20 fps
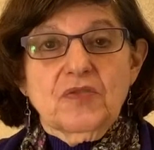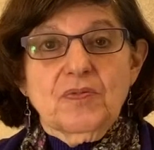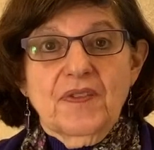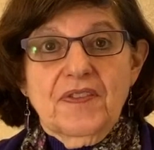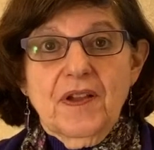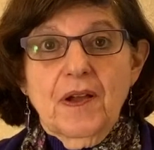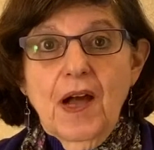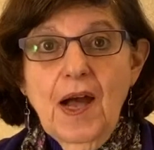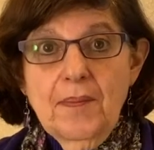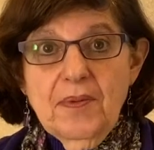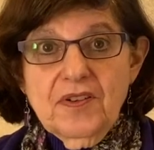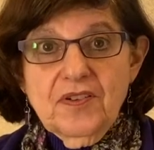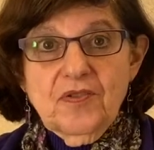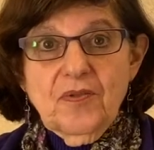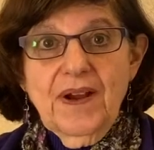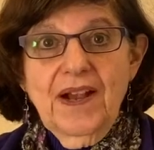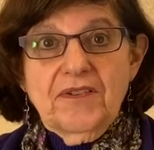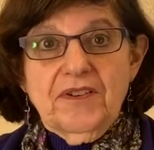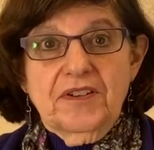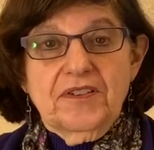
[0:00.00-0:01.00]
with Common
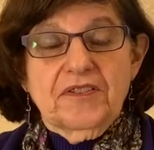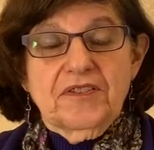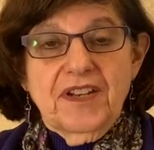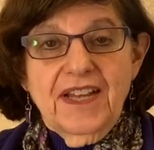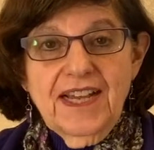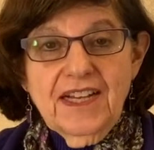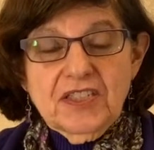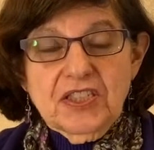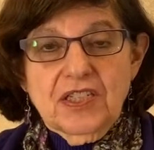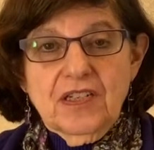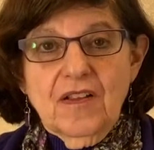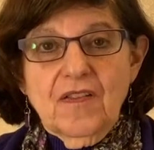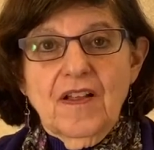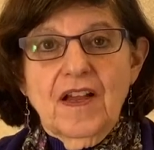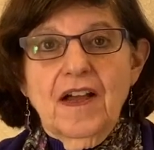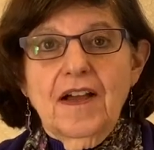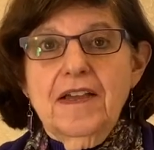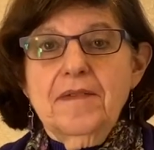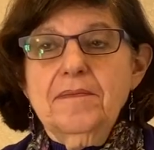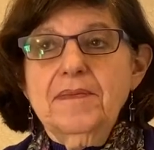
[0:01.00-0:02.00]
Ground International.
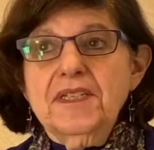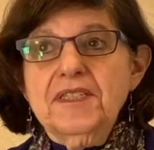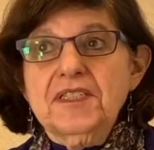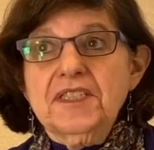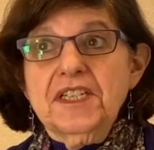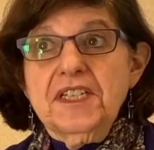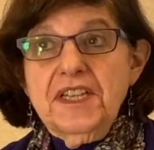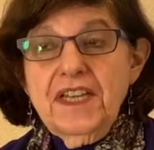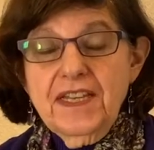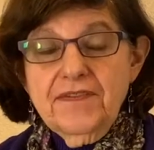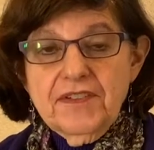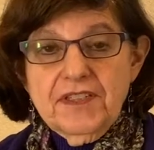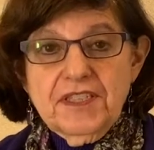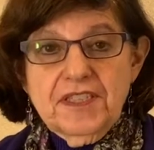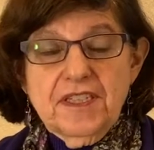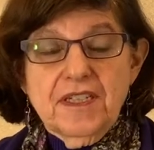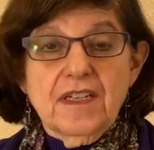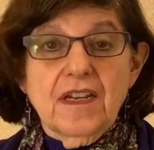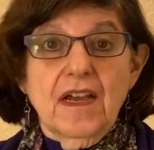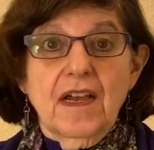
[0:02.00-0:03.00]
I'm Misty
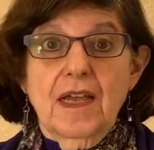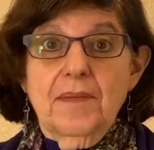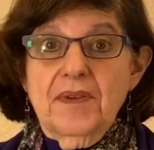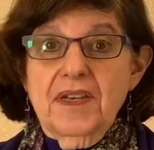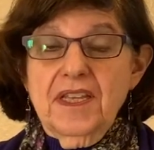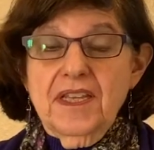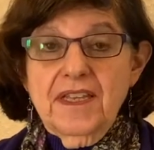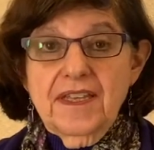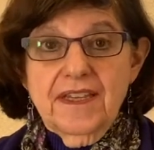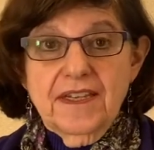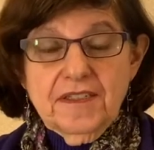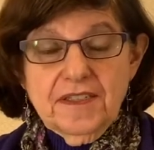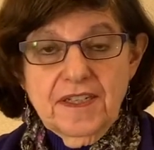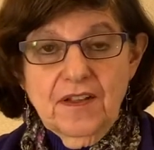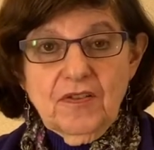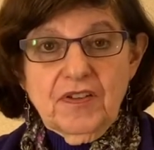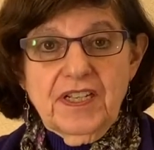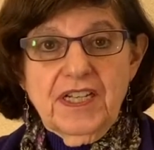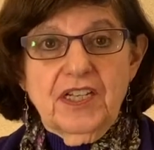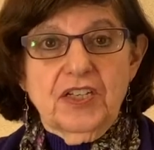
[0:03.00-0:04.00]
Davidson. I'm an
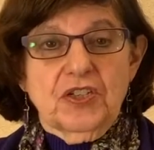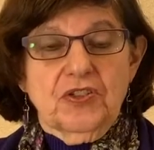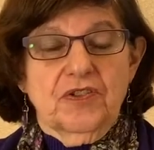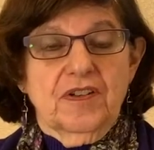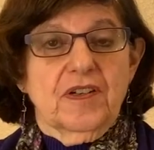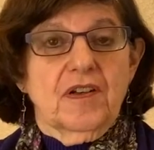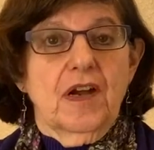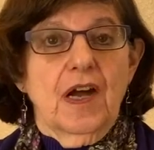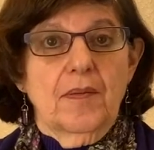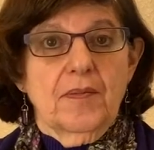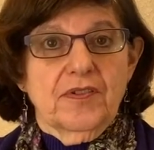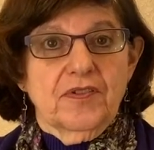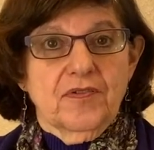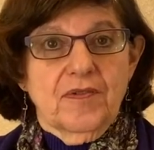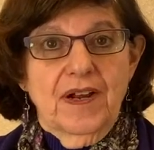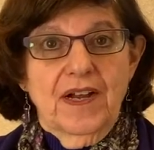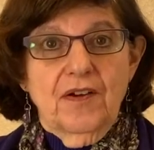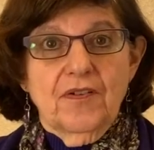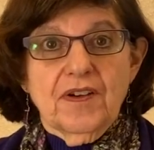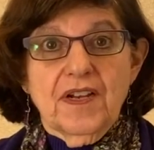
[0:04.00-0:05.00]
ESL teacher at Common
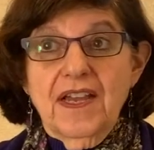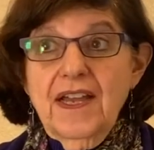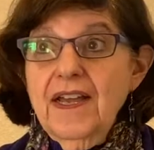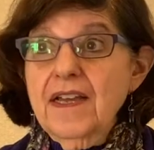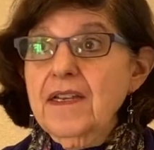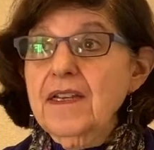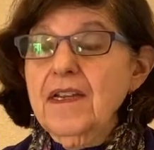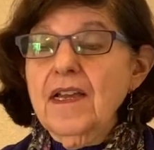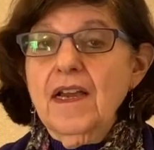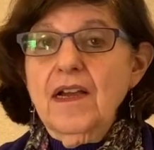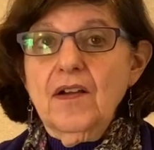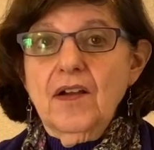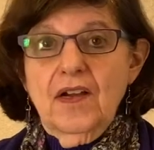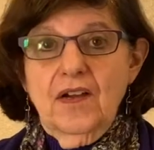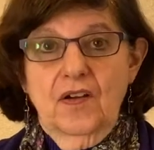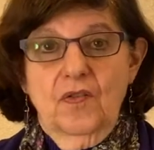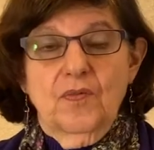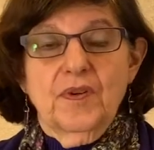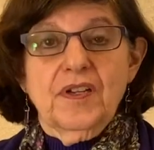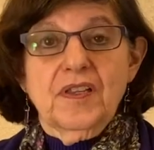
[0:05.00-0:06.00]
Ground, and
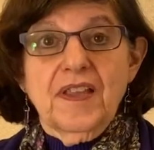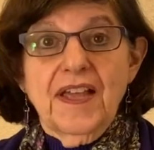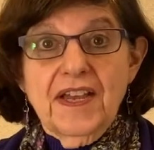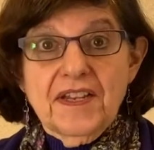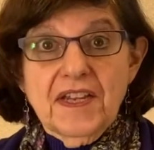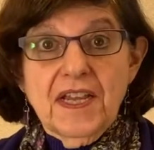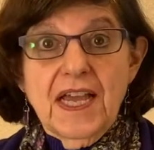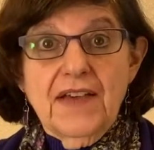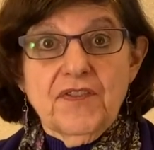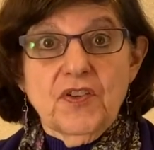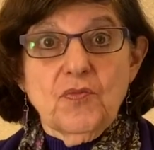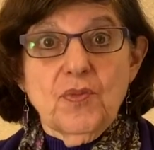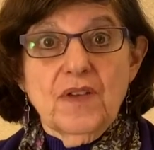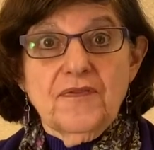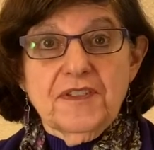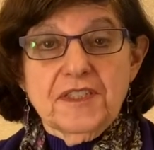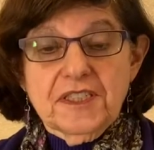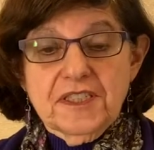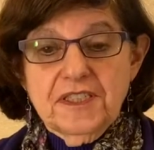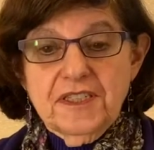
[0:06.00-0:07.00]
we're glad to have you with
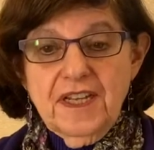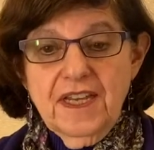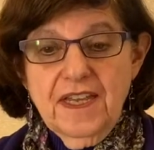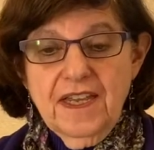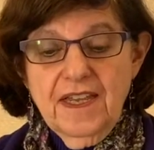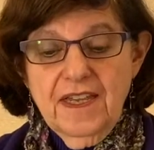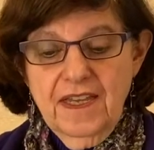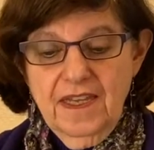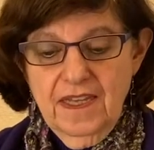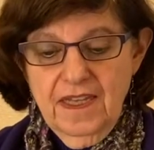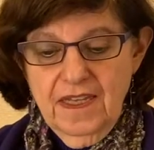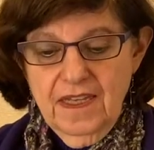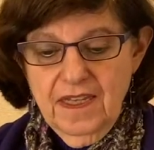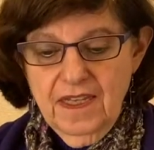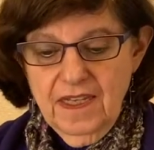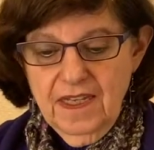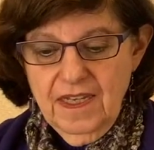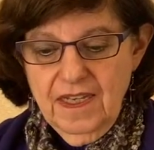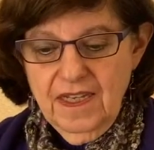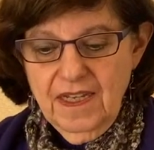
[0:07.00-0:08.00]
us today.
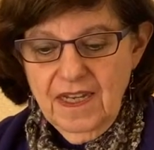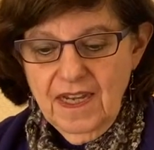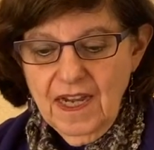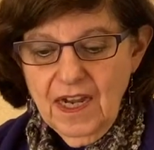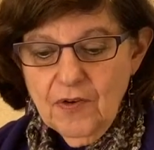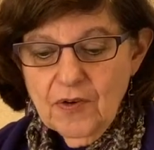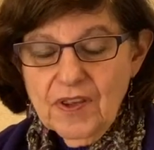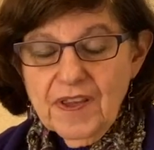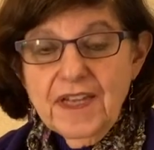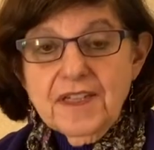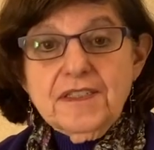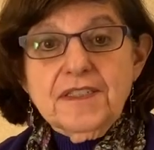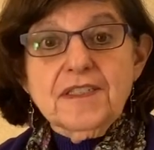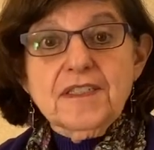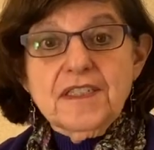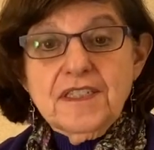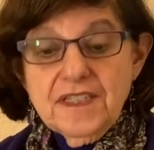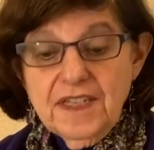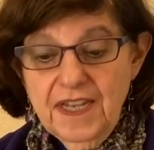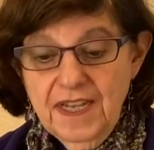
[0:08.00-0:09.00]
Our lesson
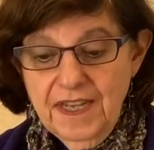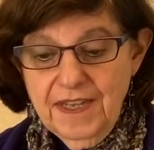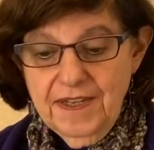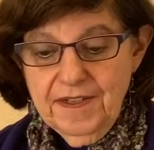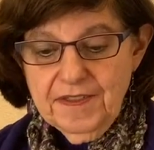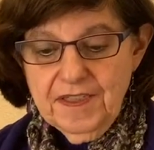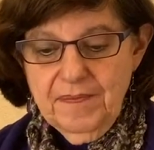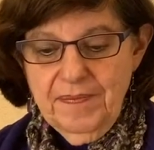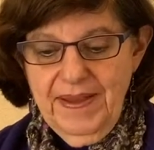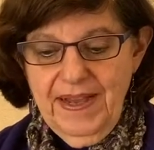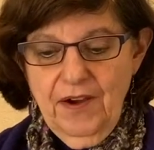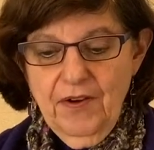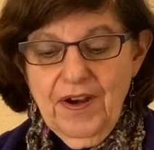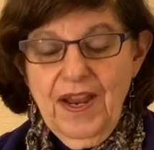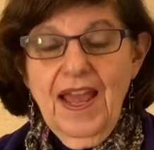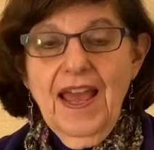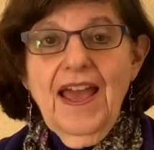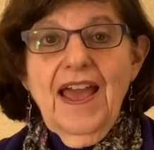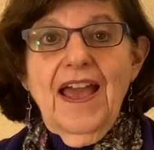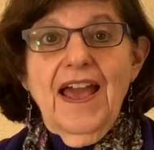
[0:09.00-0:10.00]
today is about
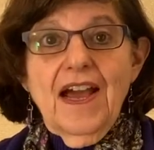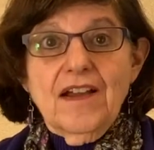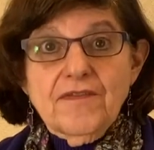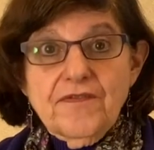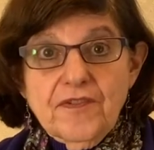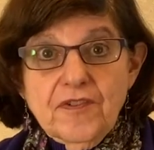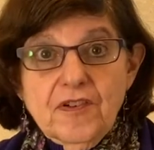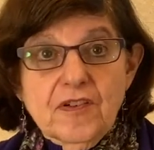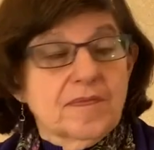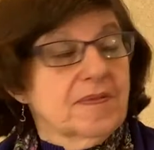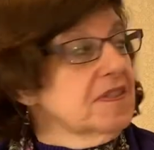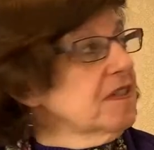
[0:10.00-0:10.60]
adverbs